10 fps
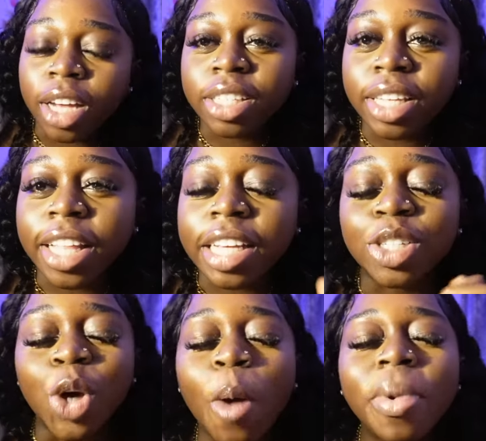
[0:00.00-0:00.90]
It's just like there's
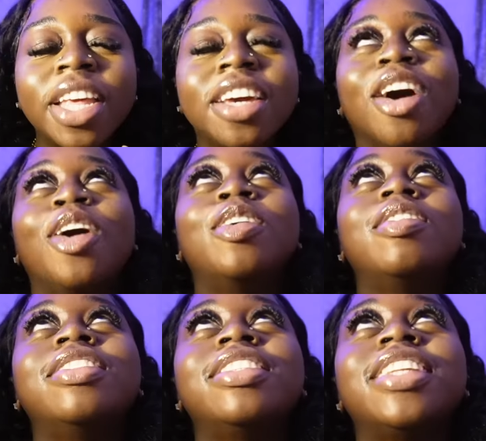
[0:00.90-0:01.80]
so many
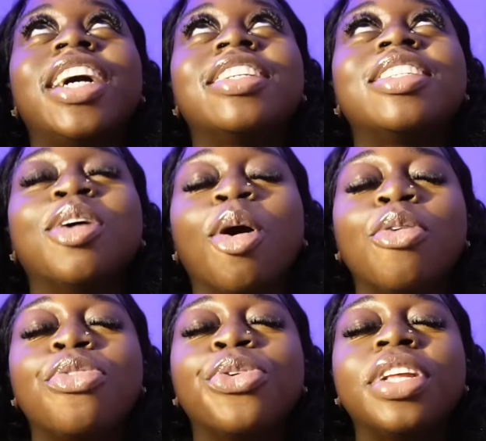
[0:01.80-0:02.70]
girls that just go
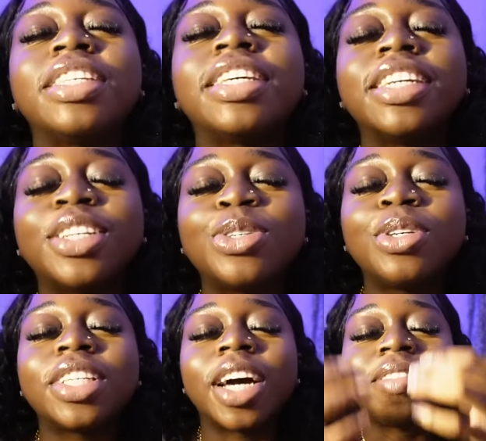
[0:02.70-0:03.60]
through these
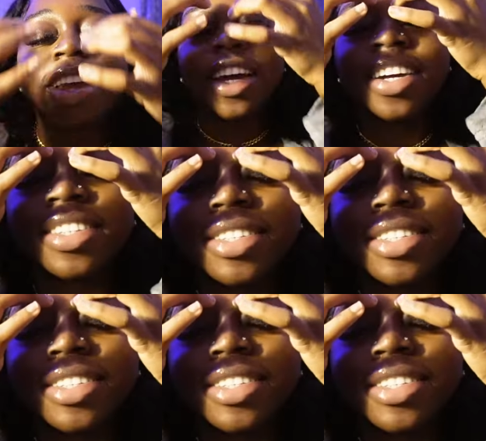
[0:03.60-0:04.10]
issues. I'm like,